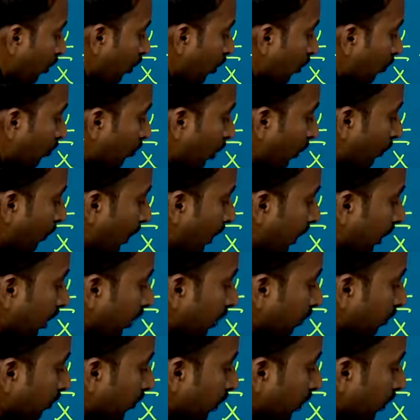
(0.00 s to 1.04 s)

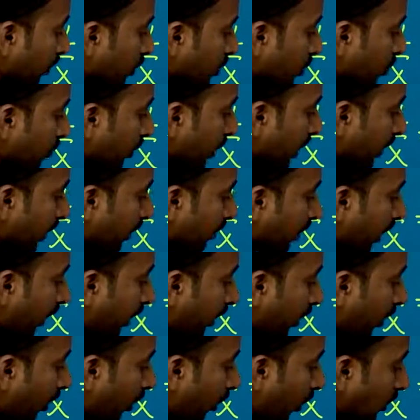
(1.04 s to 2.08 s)
momentum. So we can write
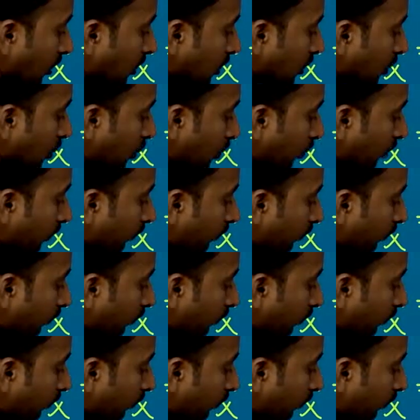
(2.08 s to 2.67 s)
also